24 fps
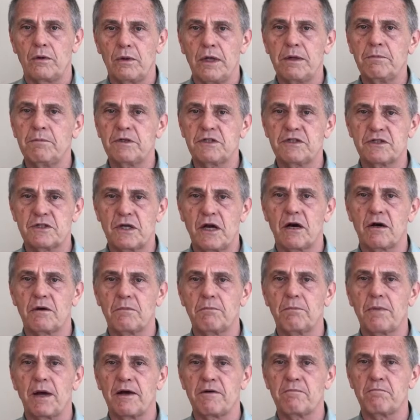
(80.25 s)
Let me
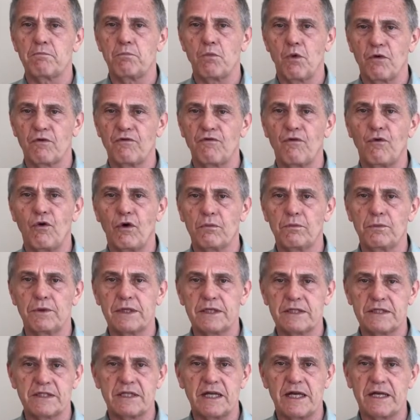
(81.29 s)
start by more
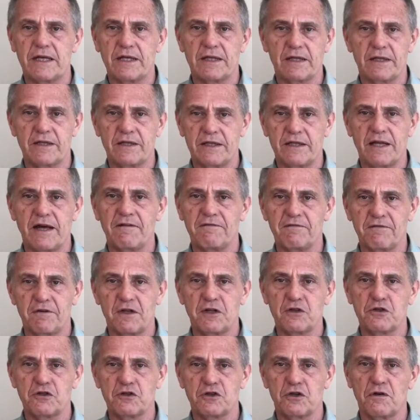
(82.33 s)
formally stating the
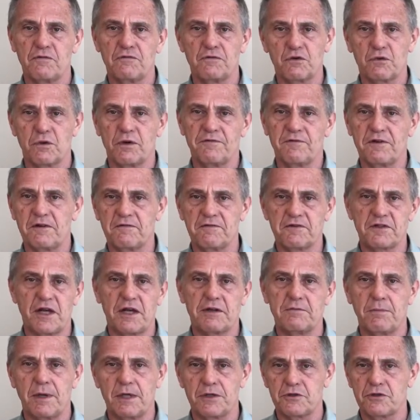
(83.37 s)
definition of derivatives
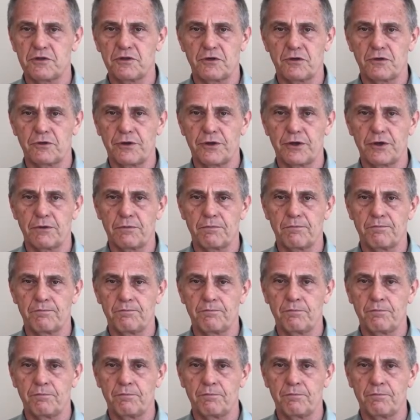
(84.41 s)
I'd mentioned earlier.